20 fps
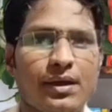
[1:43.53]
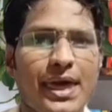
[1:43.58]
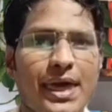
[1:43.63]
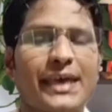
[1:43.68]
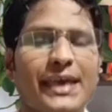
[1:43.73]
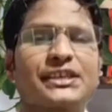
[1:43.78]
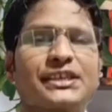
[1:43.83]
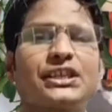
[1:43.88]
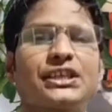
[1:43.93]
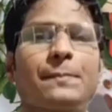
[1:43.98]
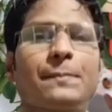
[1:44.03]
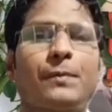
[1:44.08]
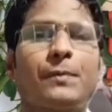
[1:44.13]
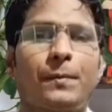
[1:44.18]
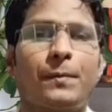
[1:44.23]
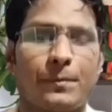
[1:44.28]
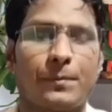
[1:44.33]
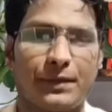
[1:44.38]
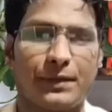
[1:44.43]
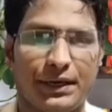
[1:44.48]
extra
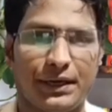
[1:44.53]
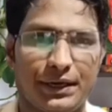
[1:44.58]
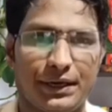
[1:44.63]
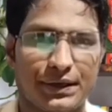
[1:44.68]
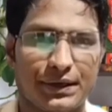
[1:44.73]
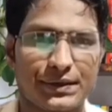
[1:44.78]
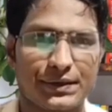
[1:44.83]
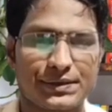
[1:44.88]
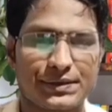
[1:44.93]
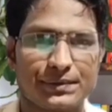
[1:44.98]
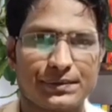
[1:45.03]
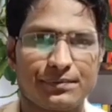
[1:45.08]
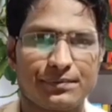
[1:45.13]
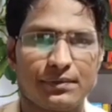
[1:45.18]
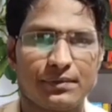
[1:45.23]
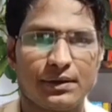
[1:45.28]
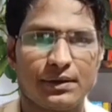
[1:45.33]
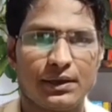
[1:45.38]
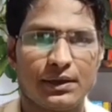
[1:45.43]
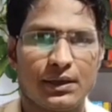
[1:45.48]
puff of the airs
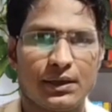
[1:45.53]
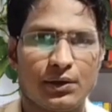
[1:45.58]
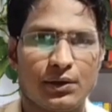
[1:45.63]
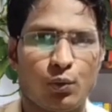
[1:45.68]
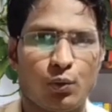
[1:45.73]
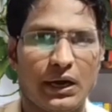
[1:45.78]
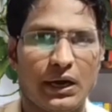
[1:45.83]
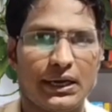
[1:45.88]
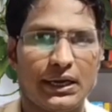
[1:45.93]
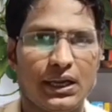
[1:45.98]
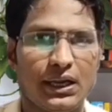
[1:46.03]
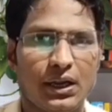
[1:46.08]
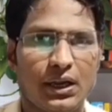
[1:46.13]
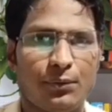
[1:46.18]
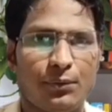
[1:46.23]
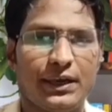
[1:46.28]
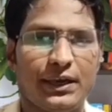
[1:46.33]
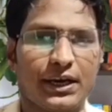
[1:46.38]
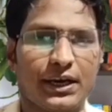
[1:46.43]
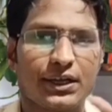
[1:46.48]
while
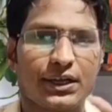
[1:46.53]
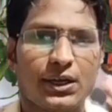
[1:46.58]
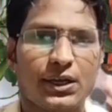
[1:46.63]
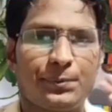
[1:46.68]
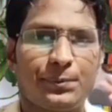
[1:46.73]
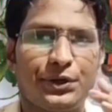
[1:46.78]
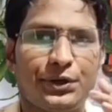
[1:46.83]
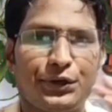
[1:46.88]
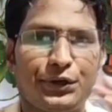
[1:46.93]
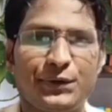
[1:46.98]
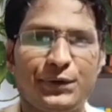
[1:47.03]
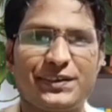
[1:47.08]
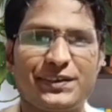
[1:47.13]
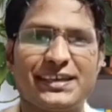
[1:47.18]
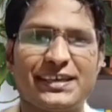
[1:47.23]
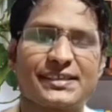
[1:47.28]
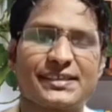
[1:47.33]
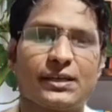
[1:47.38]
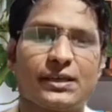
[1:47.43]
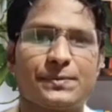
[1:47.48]
we are
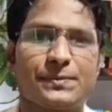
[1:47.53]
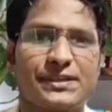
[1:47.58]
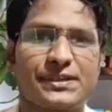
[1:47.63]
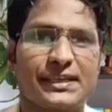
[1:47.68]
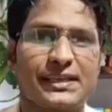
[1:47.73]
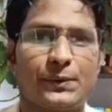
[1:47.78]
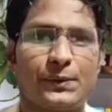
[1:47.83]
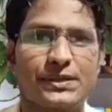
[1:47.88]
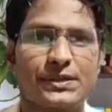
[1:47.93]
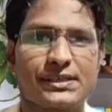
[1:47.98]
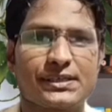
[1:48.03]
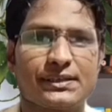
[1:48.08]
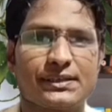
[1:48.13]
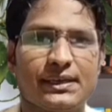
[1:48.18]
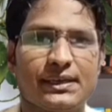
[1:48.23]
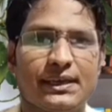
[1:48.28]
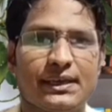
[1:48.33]
producing some sounds.